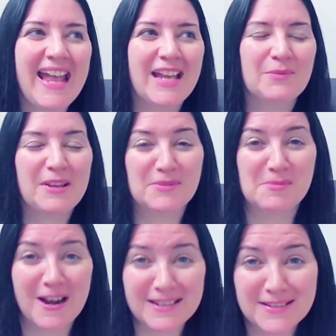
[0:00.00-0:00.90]
and we have to
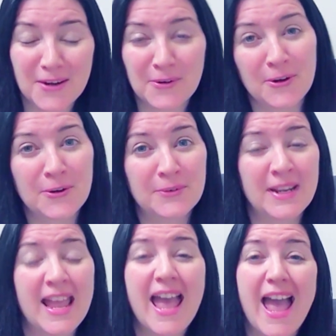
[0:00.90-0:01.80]
practice on our
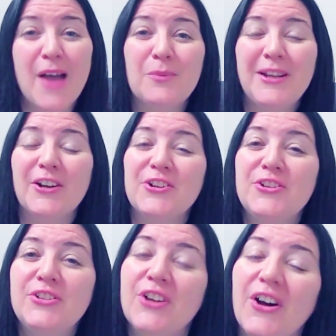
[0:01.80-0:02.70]
own and we are
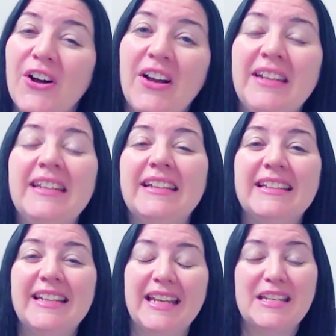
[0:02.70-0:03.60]

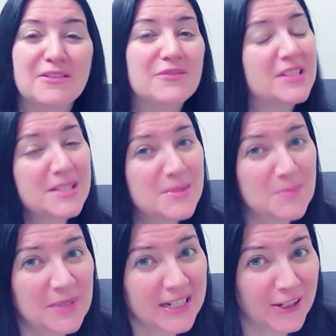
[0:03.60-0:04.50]
non-native
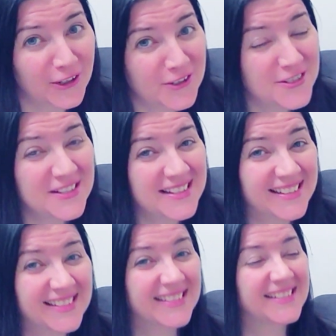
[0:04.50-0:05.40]

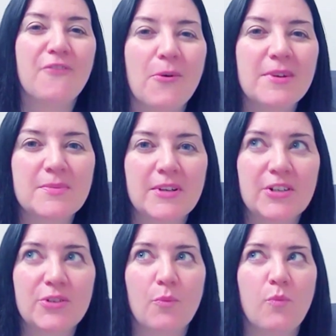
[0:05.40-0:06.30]
speakers, I've always
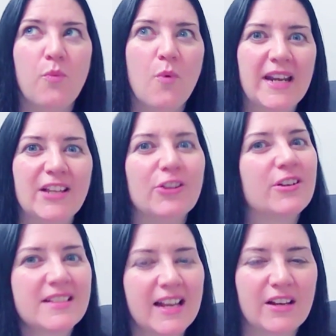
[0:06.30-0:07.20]
wondered what it
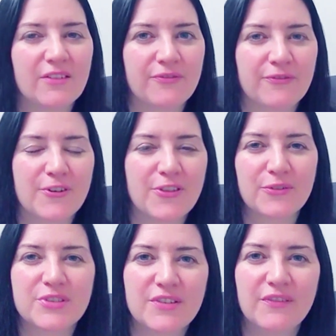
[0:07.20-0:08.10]
looks like for
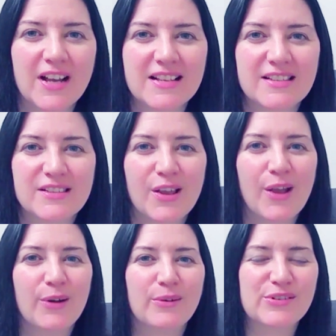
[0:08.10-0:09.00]
those of us
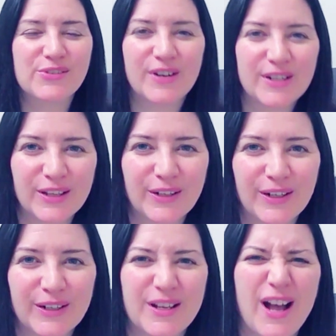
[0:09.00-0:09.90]
who are trying to
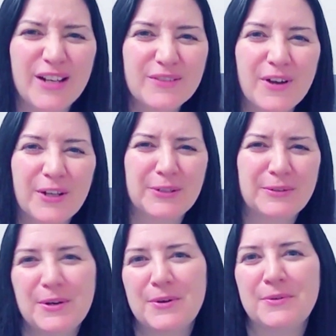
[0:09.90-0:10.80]
learn kind of on
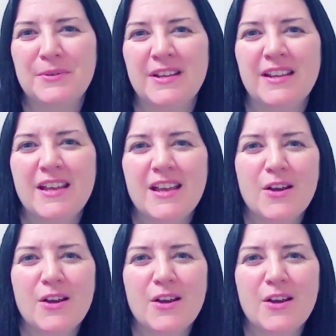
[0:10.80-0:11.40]
our own